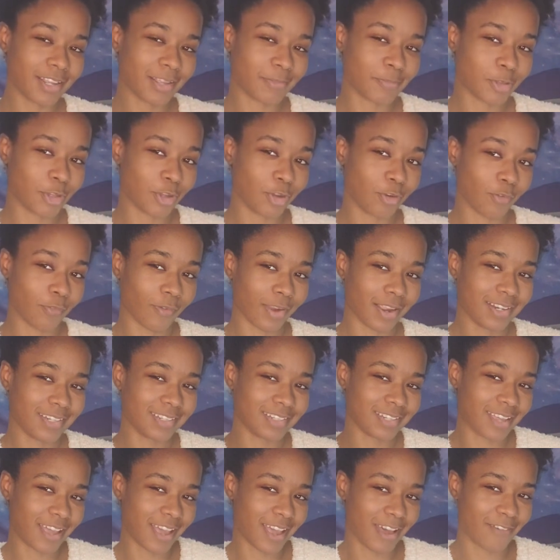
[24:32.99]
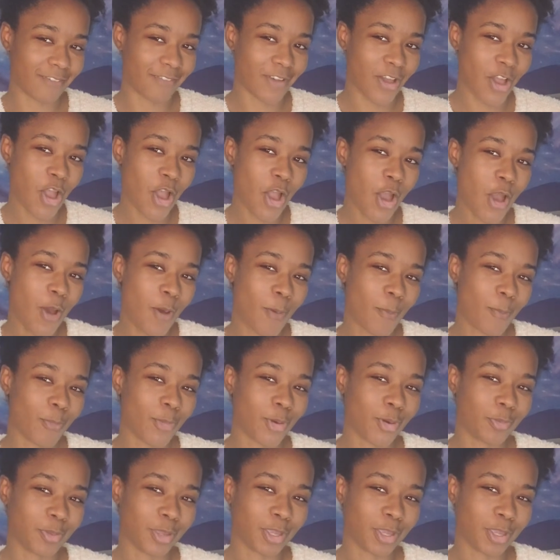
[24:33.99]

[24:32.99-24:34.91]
It'd be great to have more